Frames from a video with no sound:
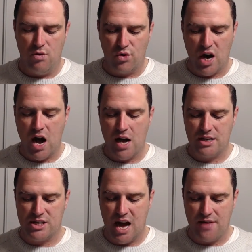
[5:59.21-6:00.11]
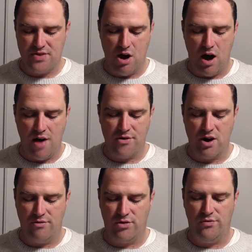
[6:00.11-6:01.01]
For God is not the
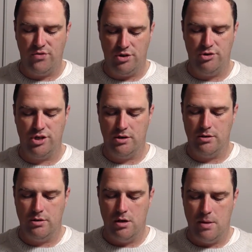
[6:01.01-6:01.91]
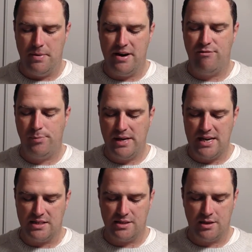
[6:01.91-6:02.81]
author of confusion, but of
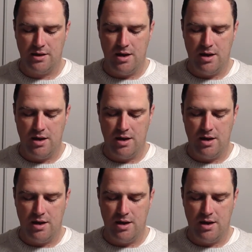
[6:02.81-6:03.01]
peace